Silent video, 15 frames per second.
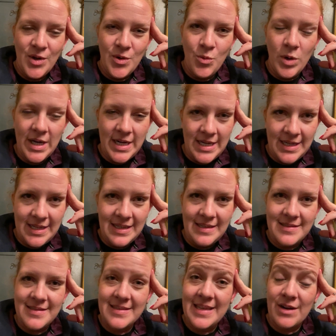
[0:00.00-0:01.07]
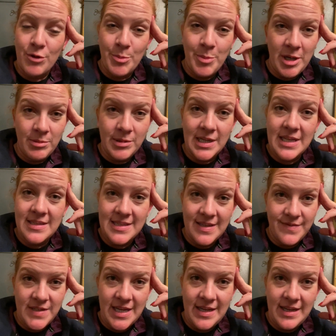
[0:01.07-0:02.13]
what it is that Republicans
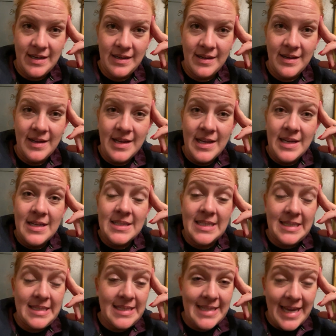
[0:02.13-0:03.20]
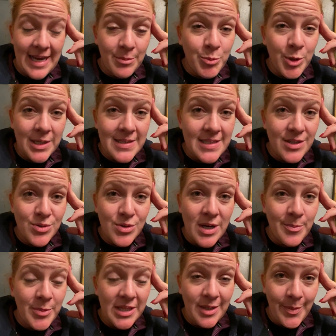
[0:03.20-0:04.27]
have done to stab President
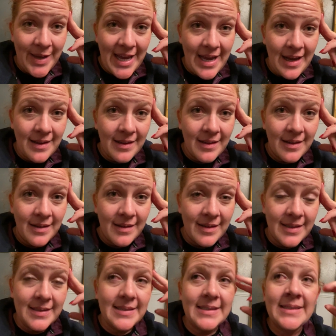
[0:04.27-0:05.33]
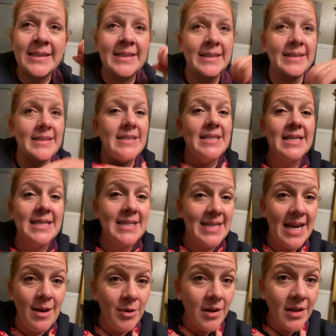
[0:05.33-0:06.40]
Trump in the back and to
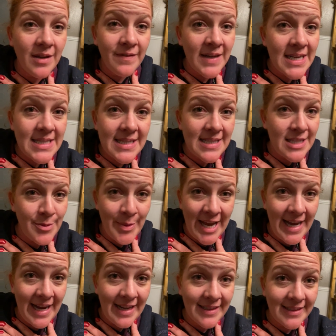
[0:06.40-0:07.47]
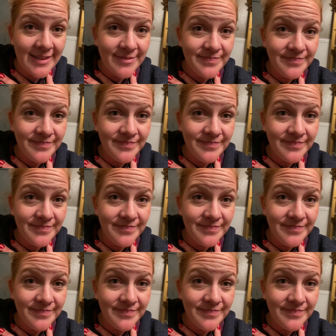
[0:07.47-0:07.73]
stab all of us in the back.